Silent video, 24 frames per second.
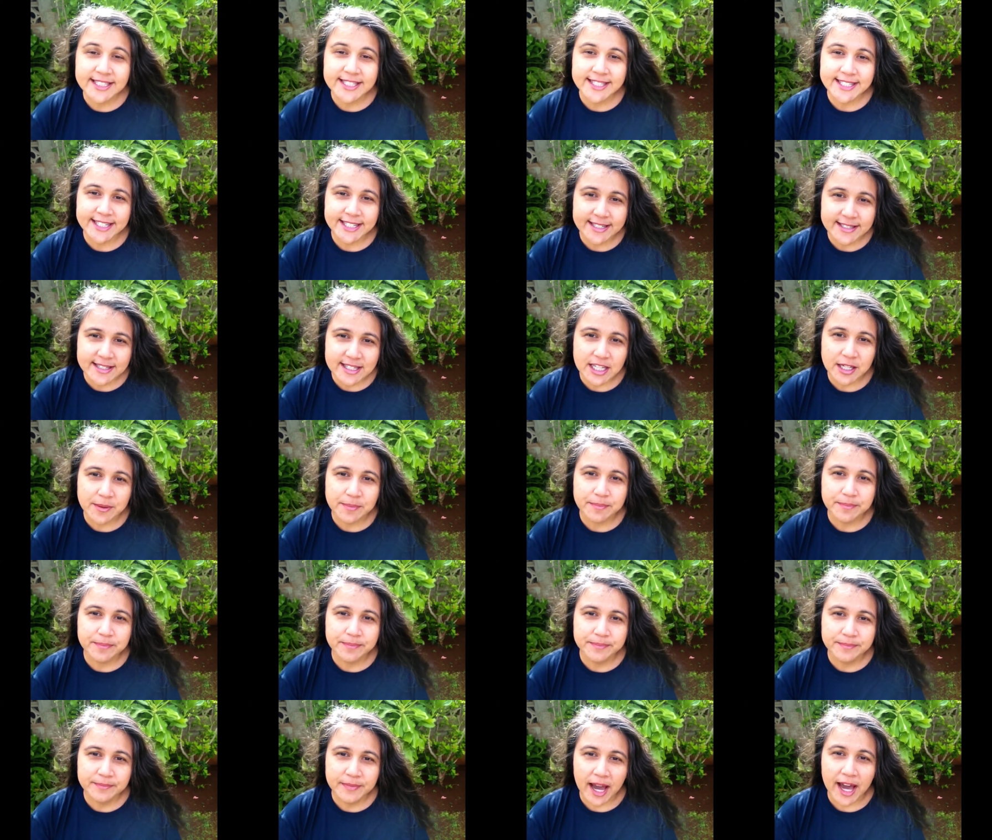dig deep
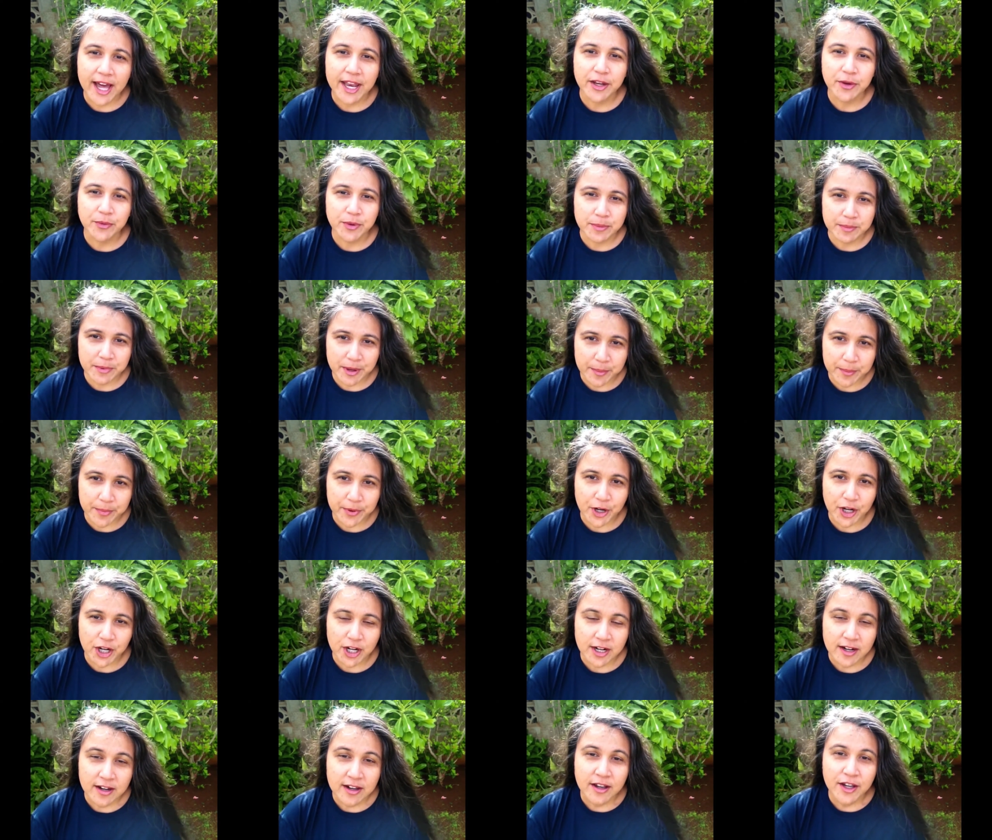and remember,
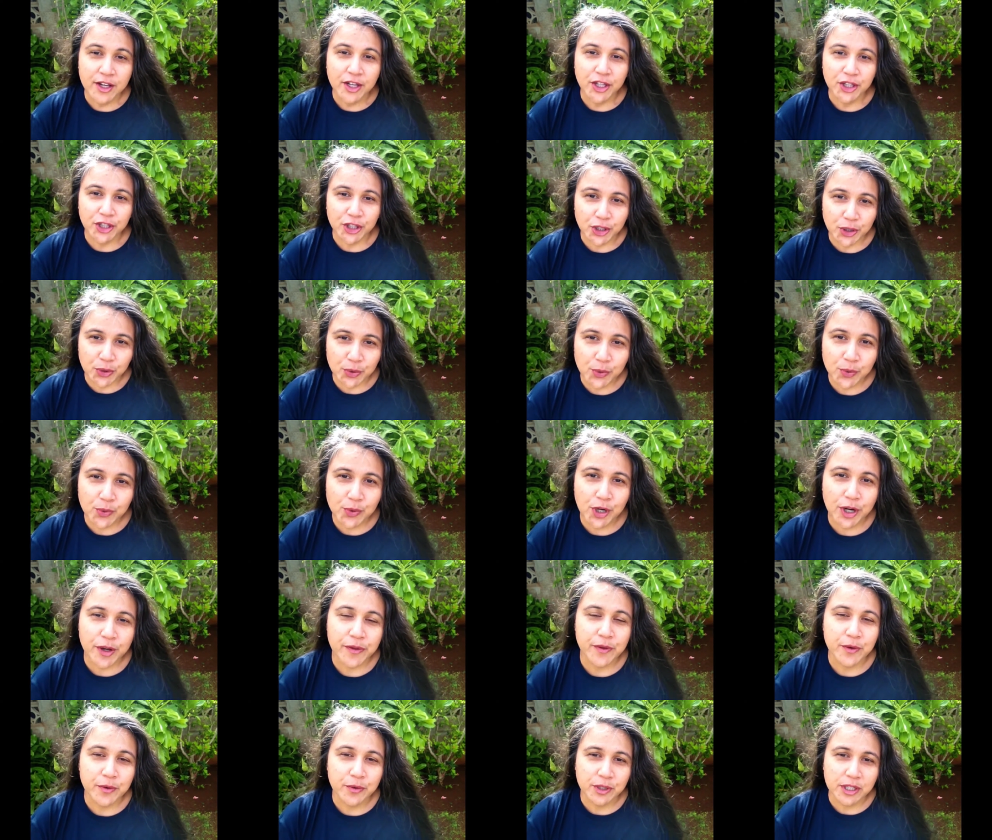you
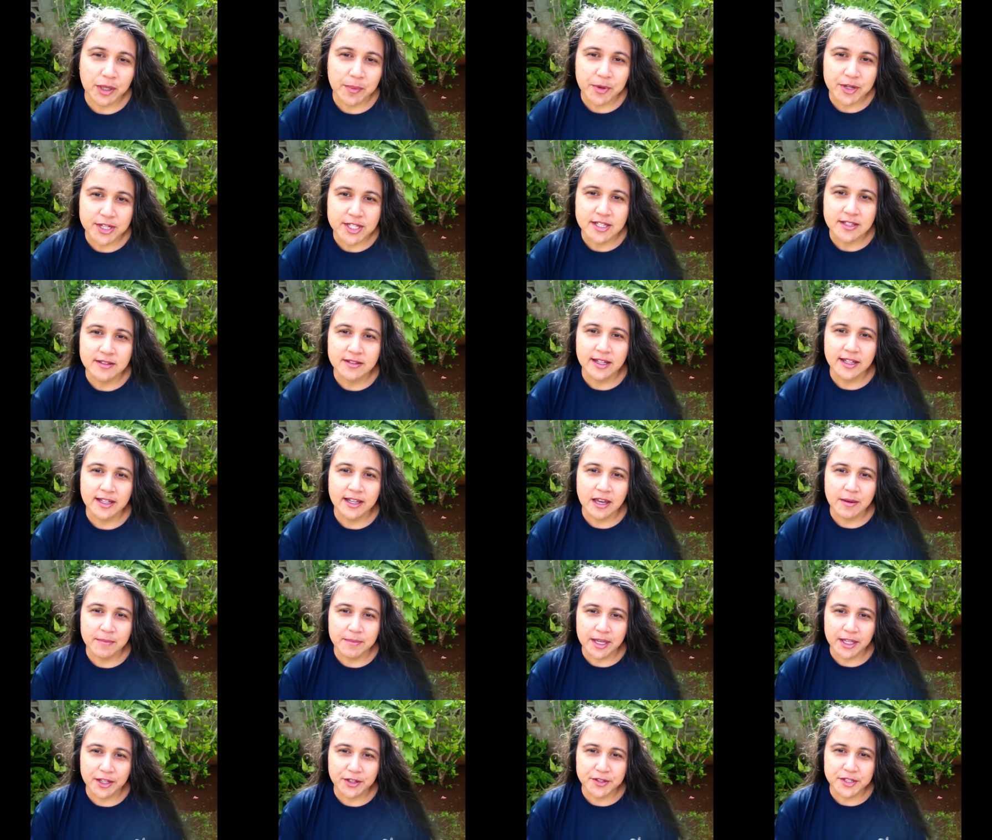are the only person that
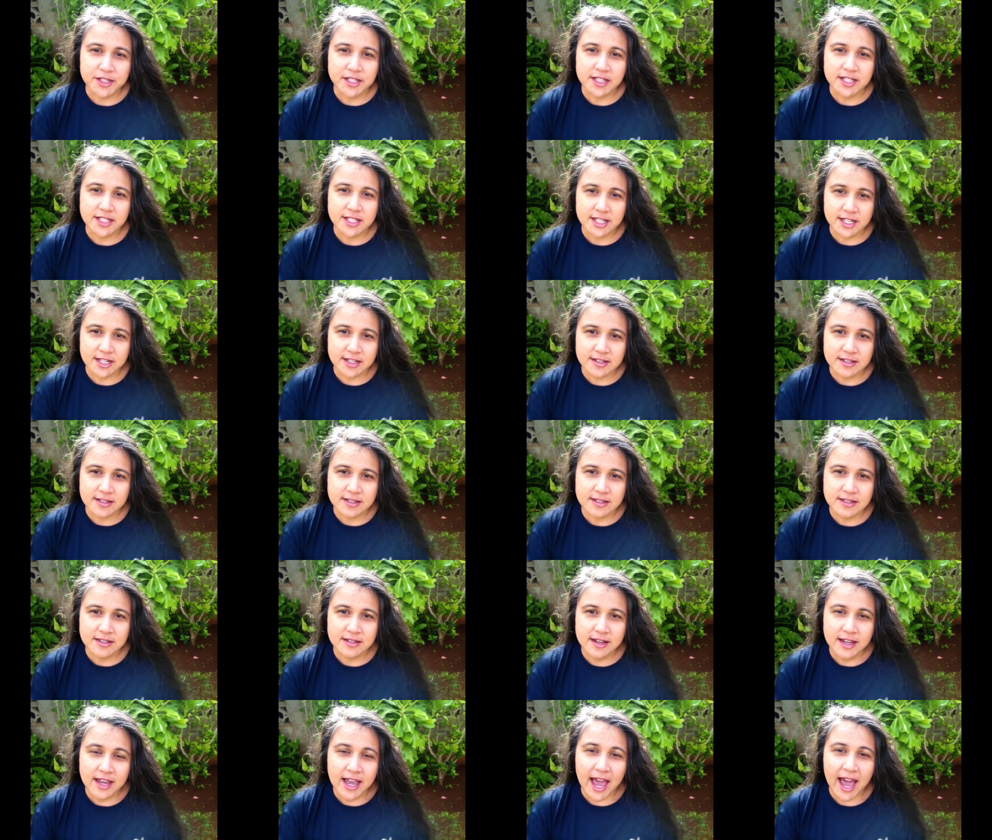can make your success.
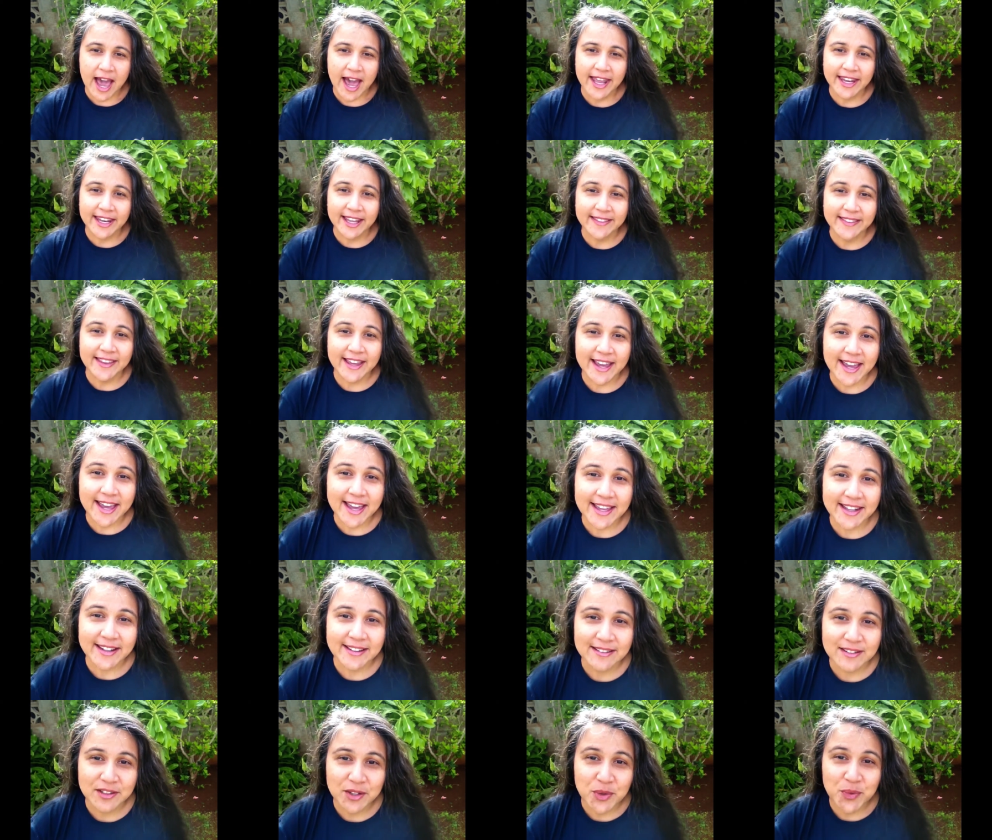And at the
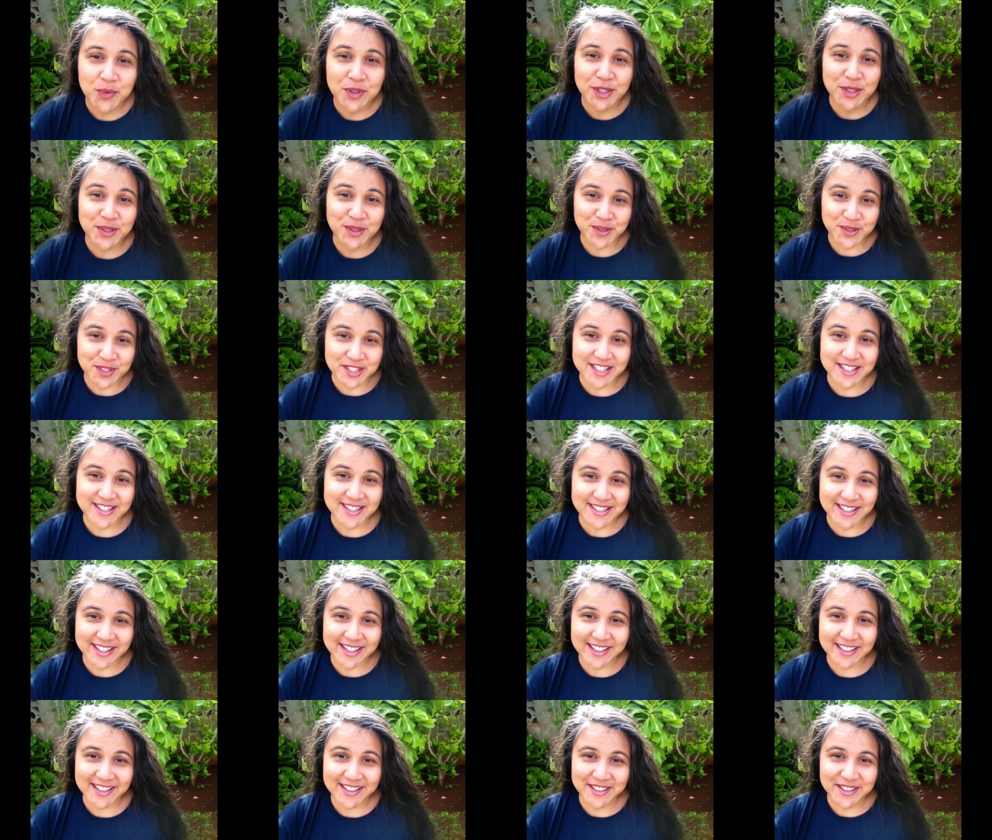end, when you do
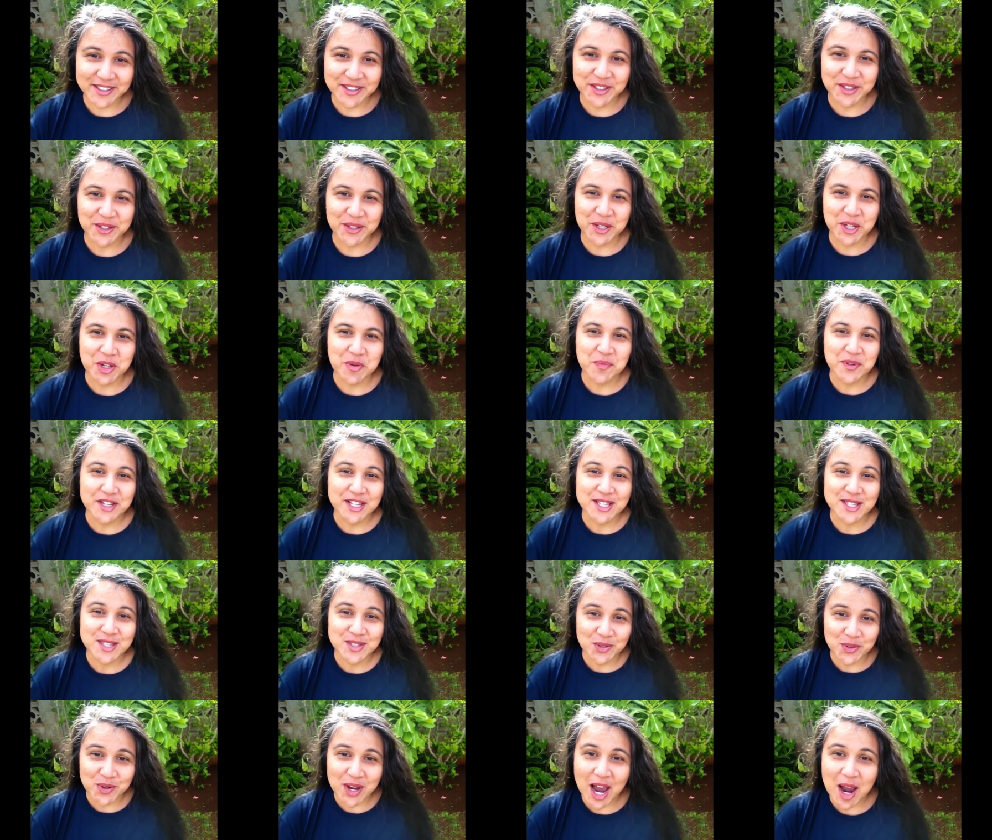succeed, you're going to be
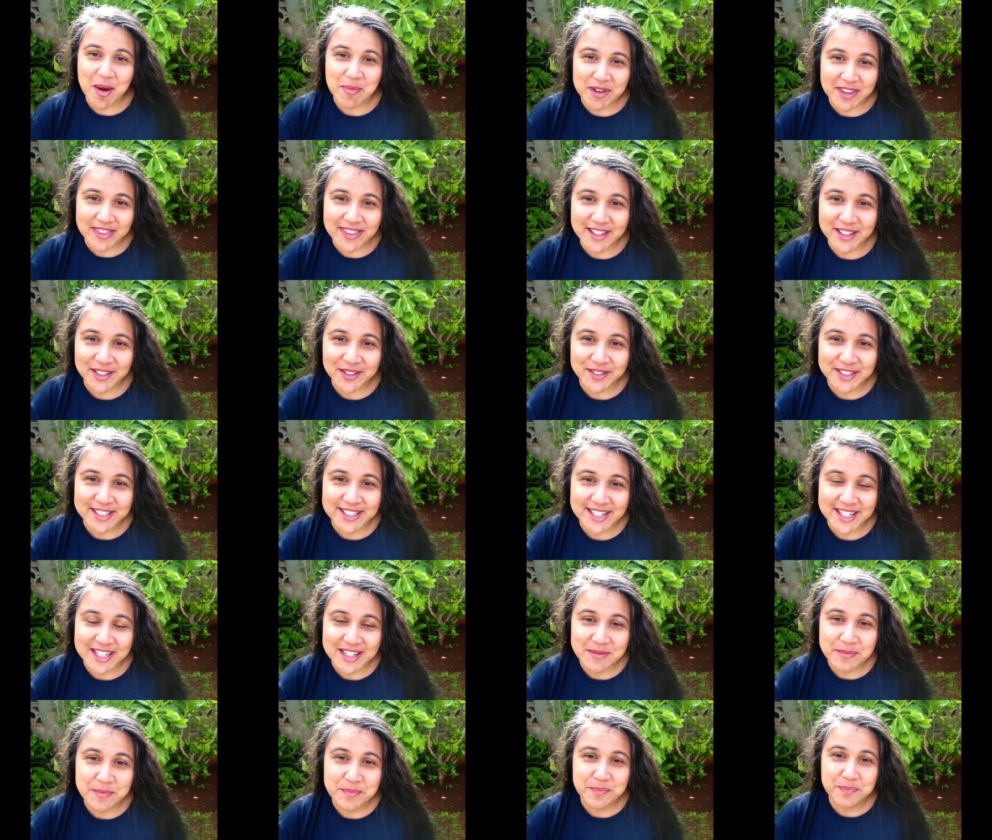so happy that you
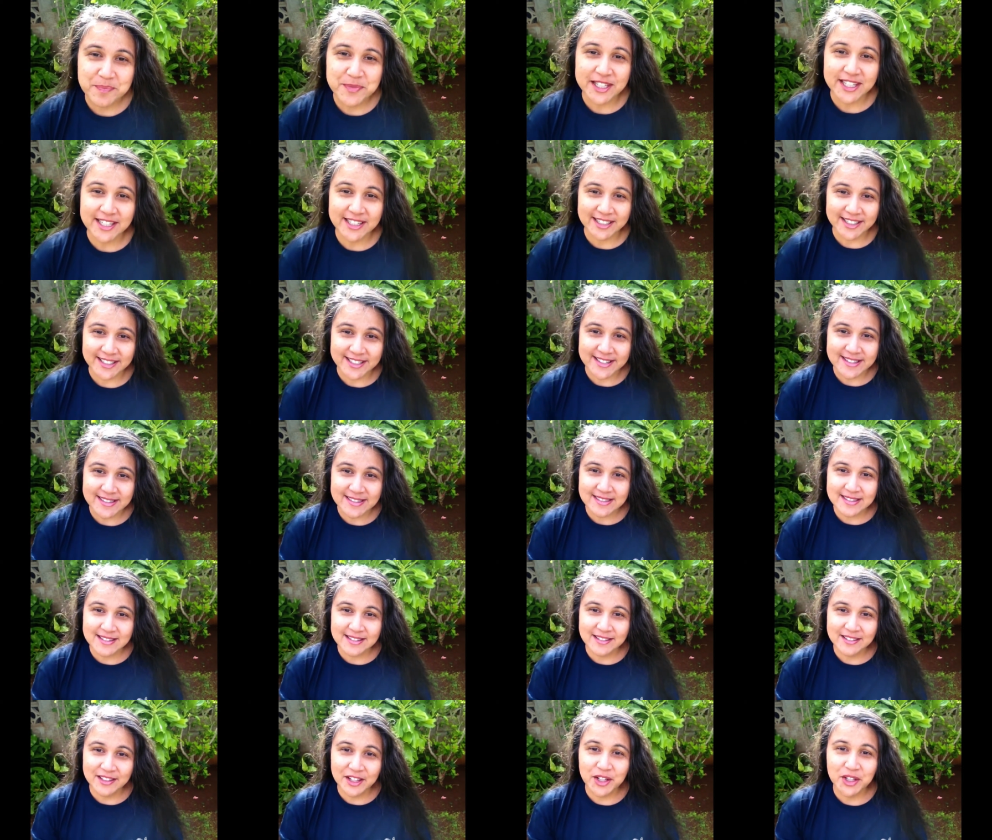did, because
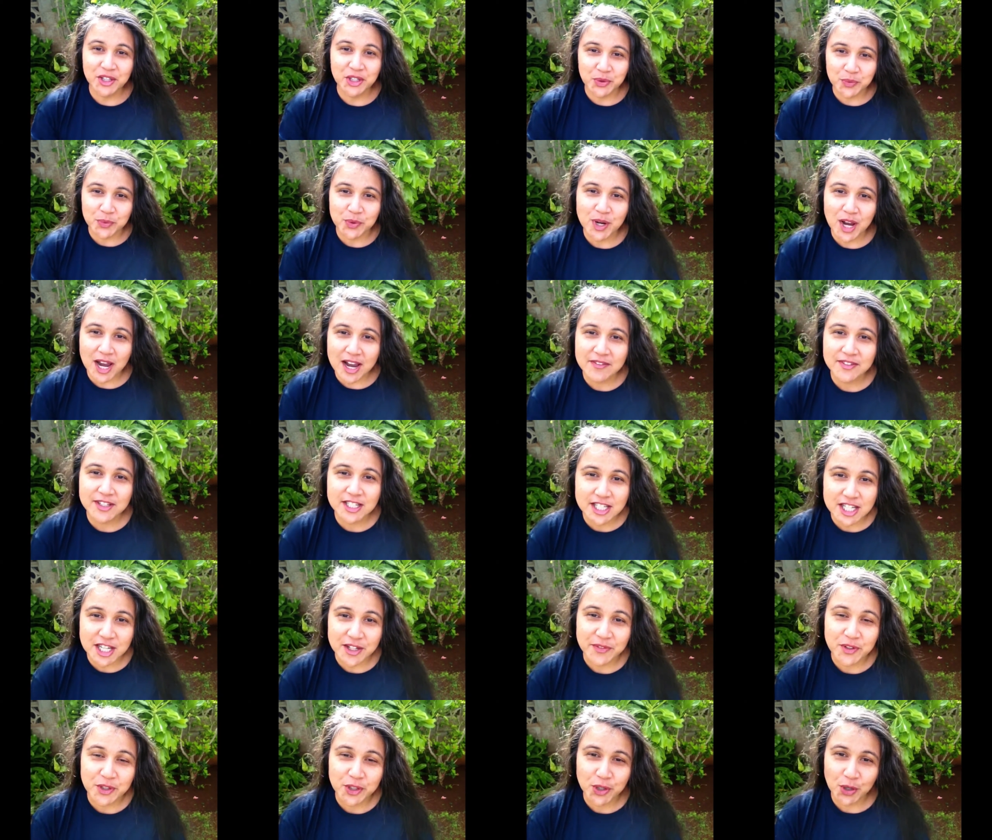you will have
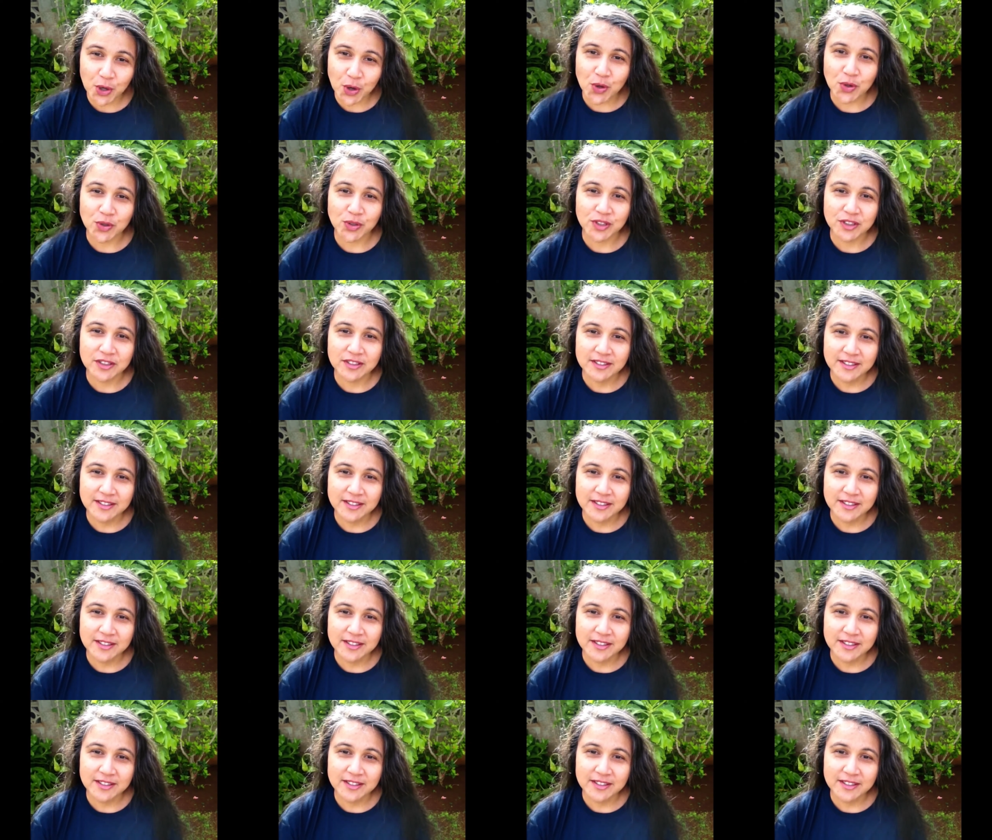achieved your goal.